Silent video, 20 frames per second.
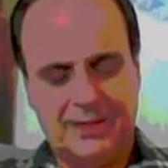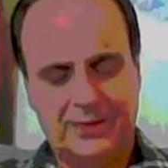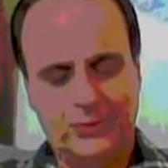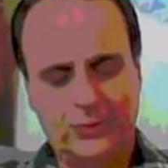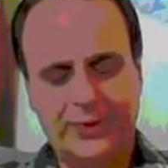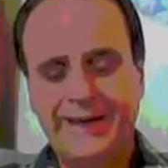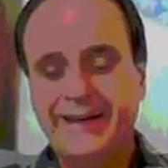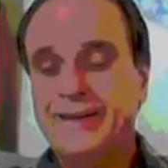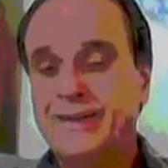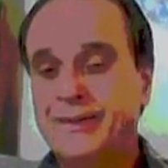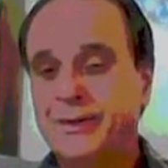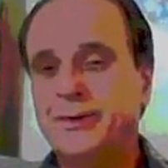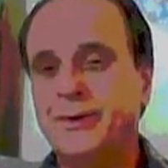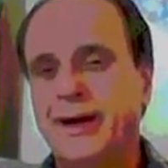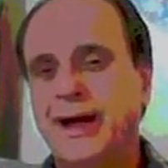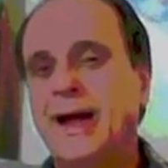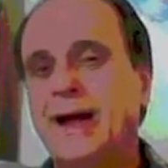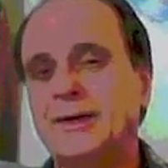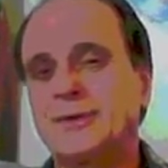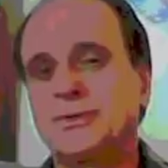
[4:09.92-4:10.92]
we do
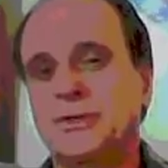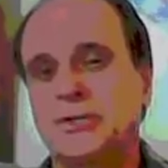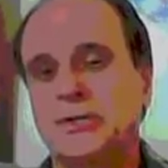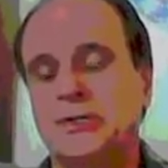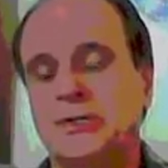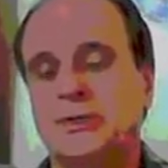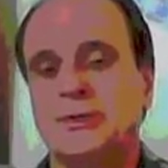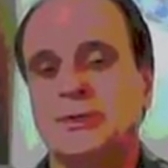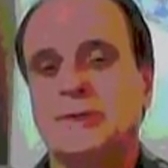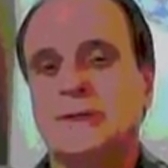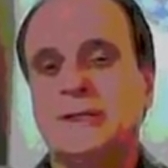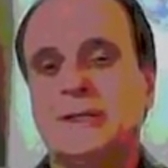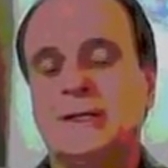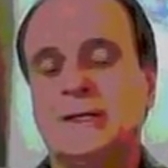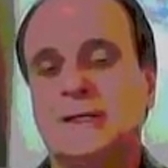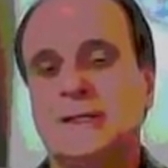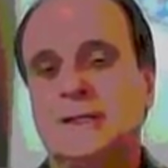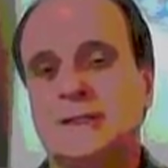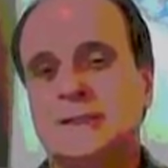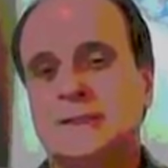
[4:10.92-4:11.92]
ask you
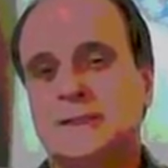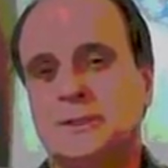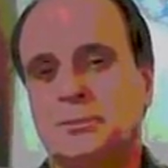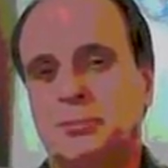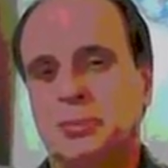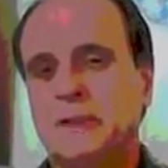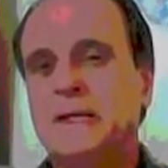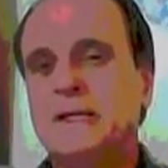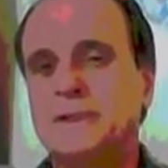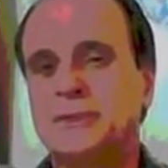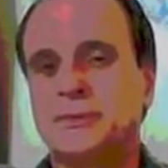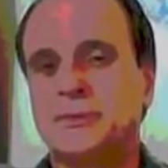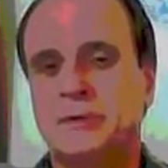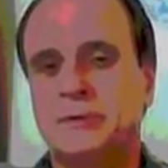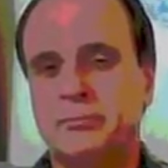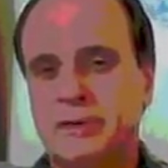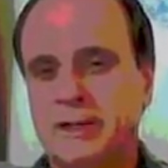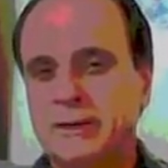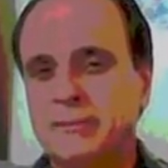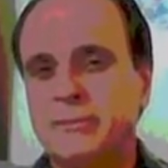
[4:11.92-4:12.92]
to please
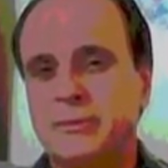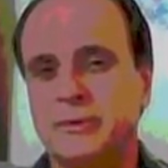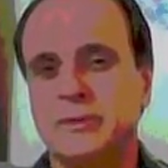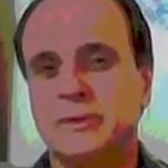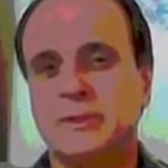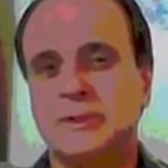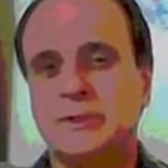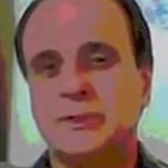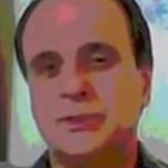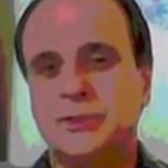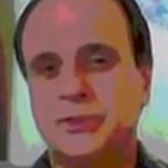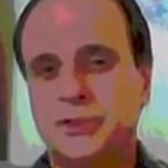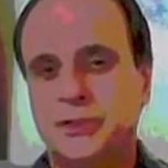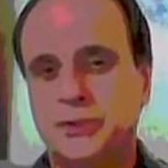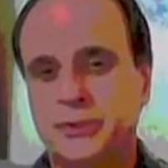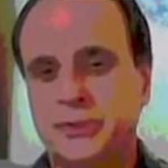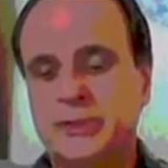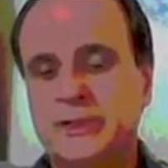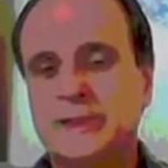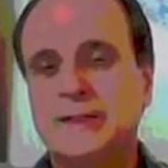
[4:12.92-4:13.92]
remember
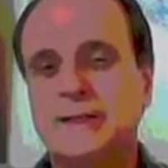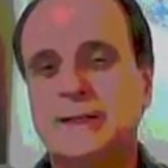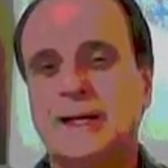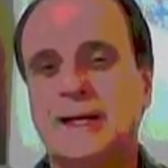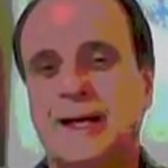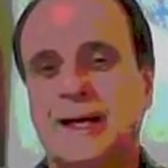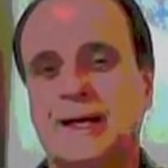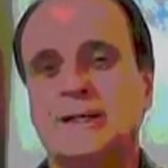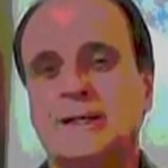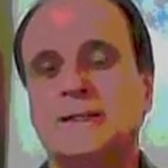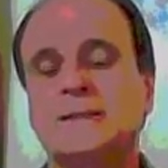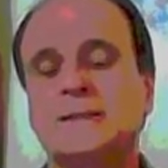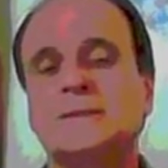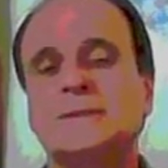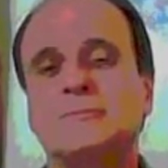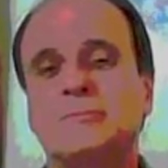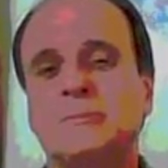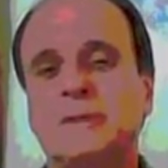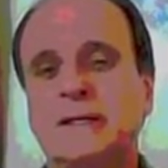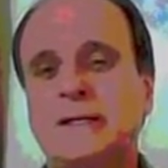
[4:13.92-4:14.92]
Judy and
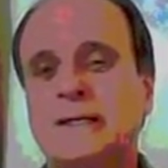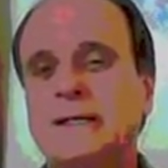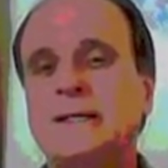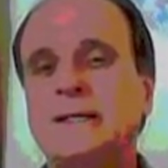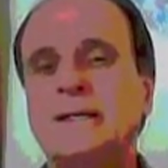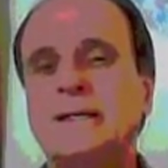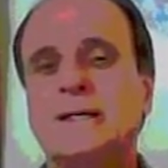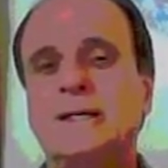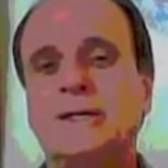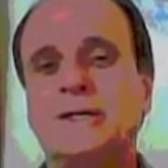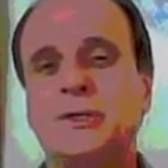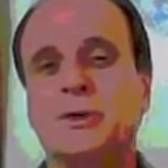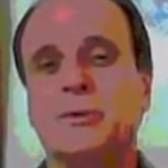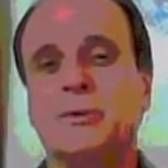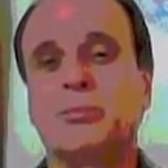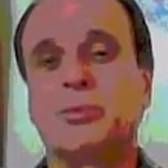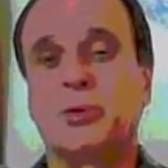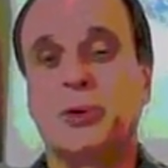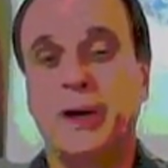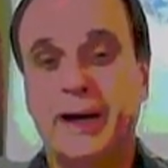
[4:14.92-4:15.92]
me in your
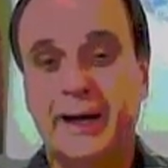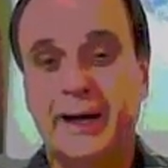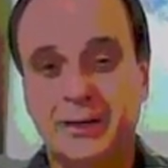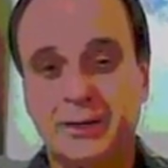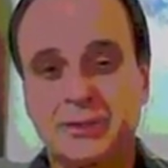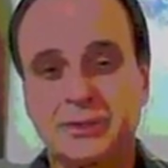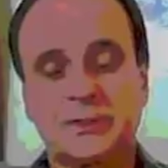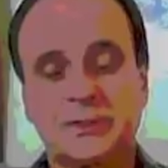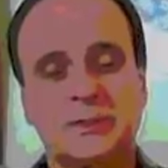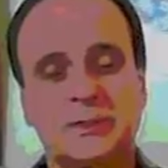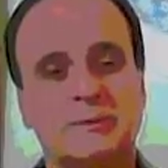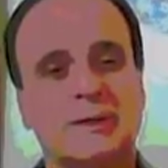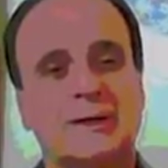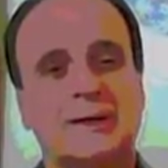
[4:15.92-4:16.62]
prayers.